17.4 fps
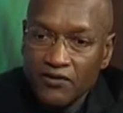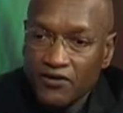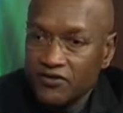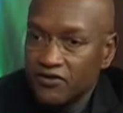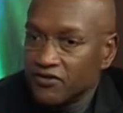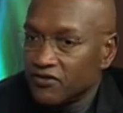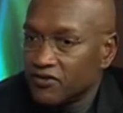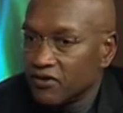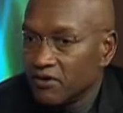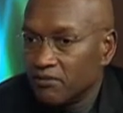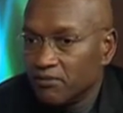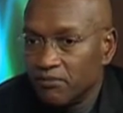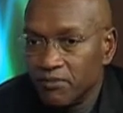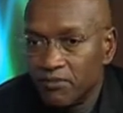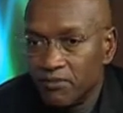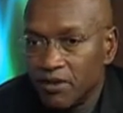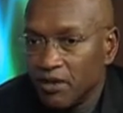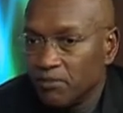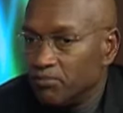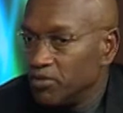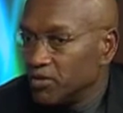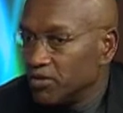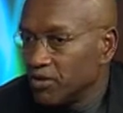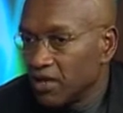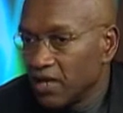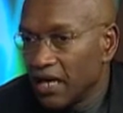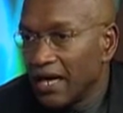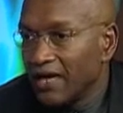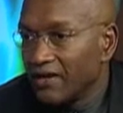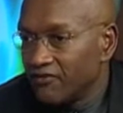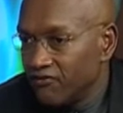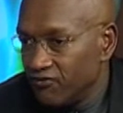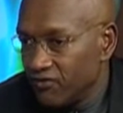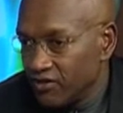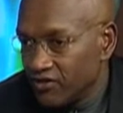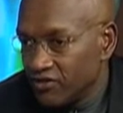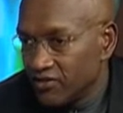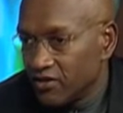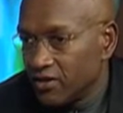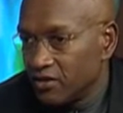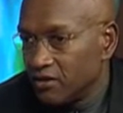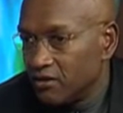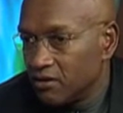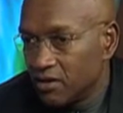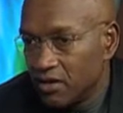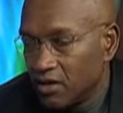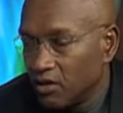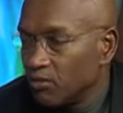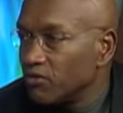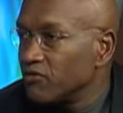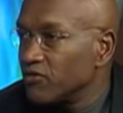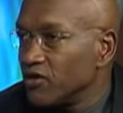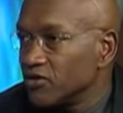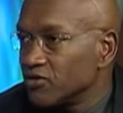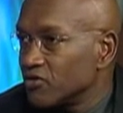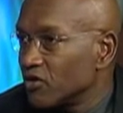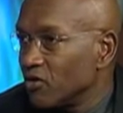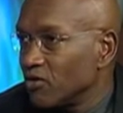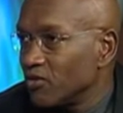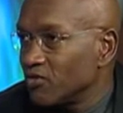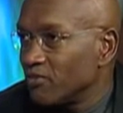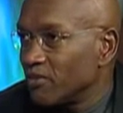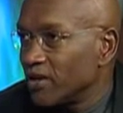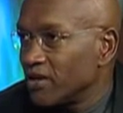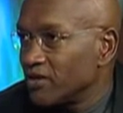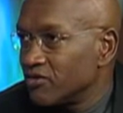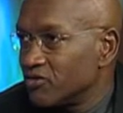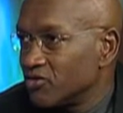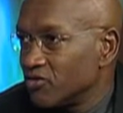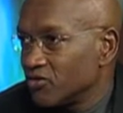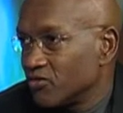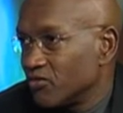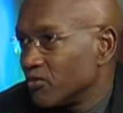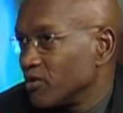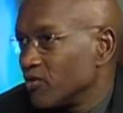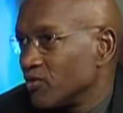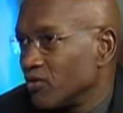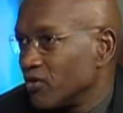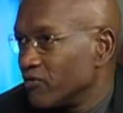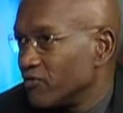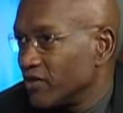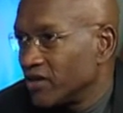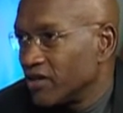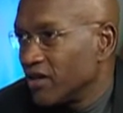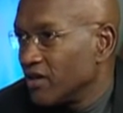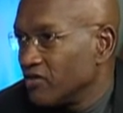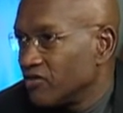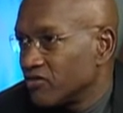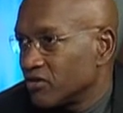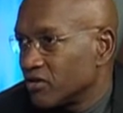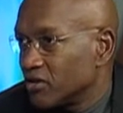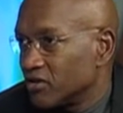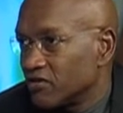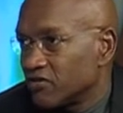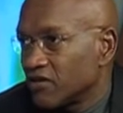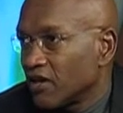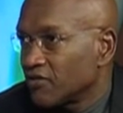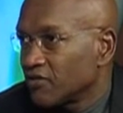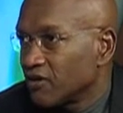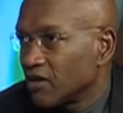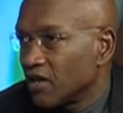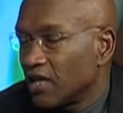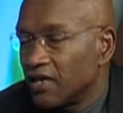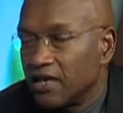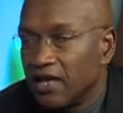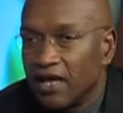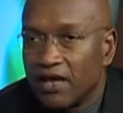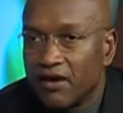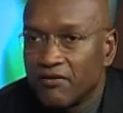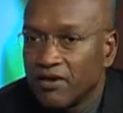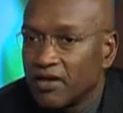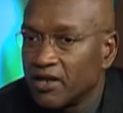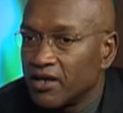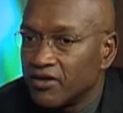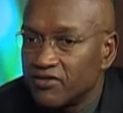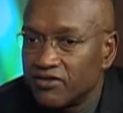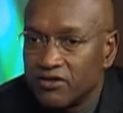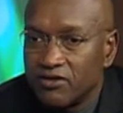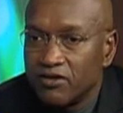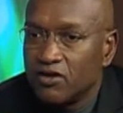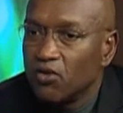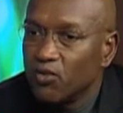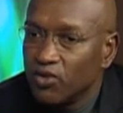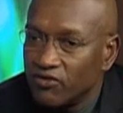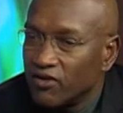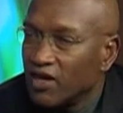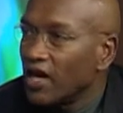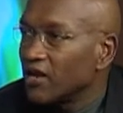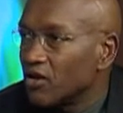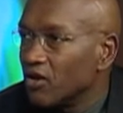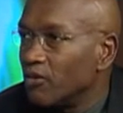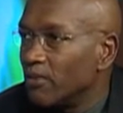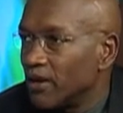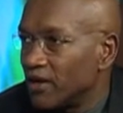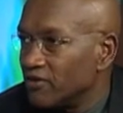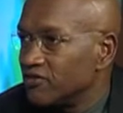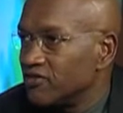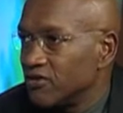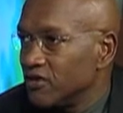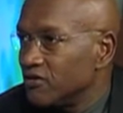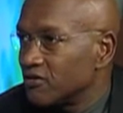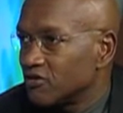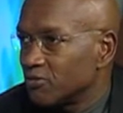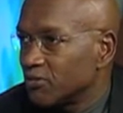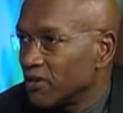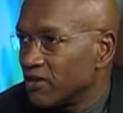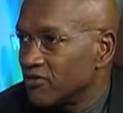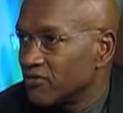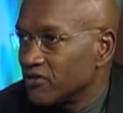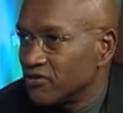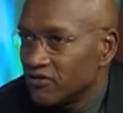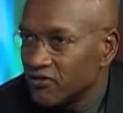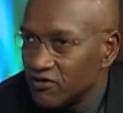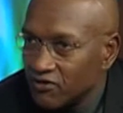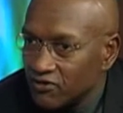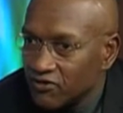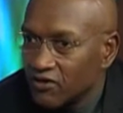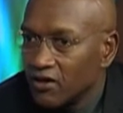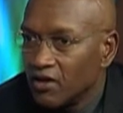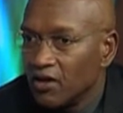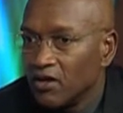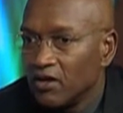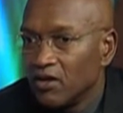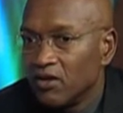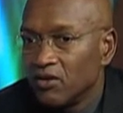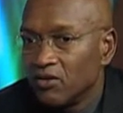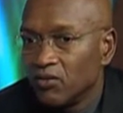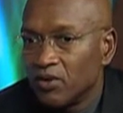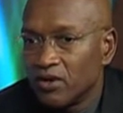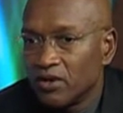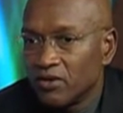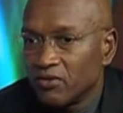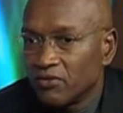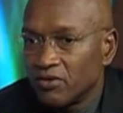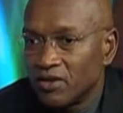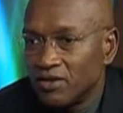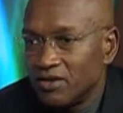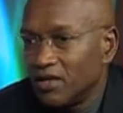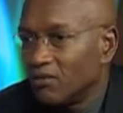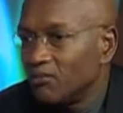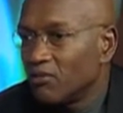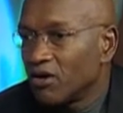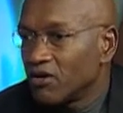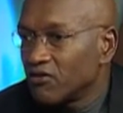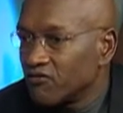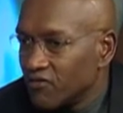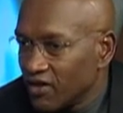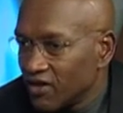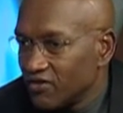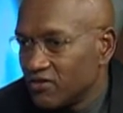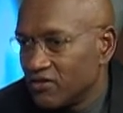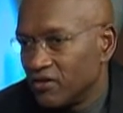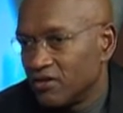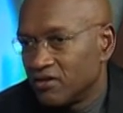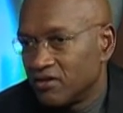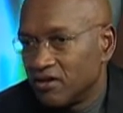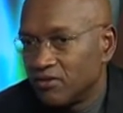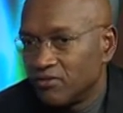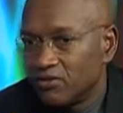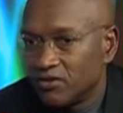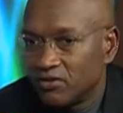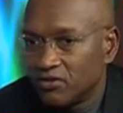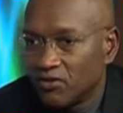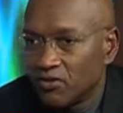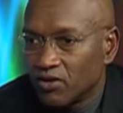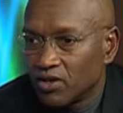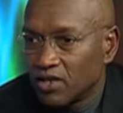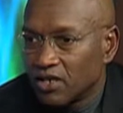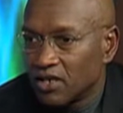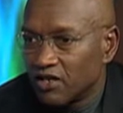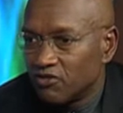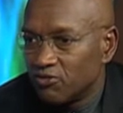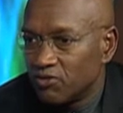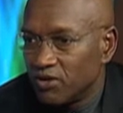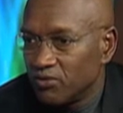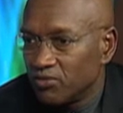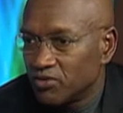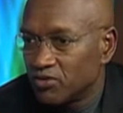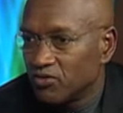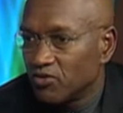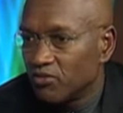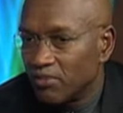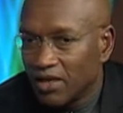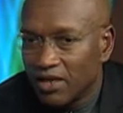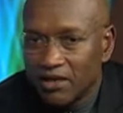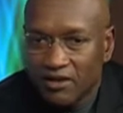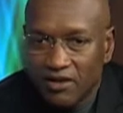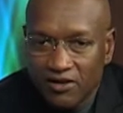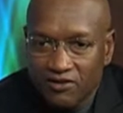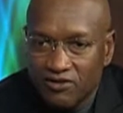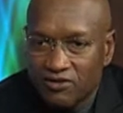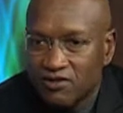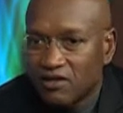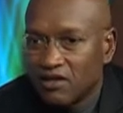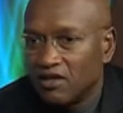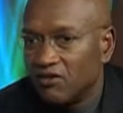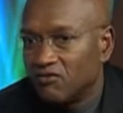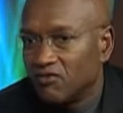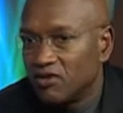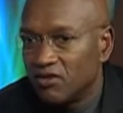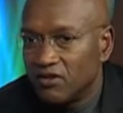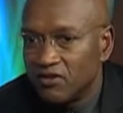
This is a building I visited a number of years ago with my children. We were on vacation in the South Carolina area, and I said, you know, we've got to go by and see this place. This is where Denmark Vesey attempted to organize people to rebel against slavery.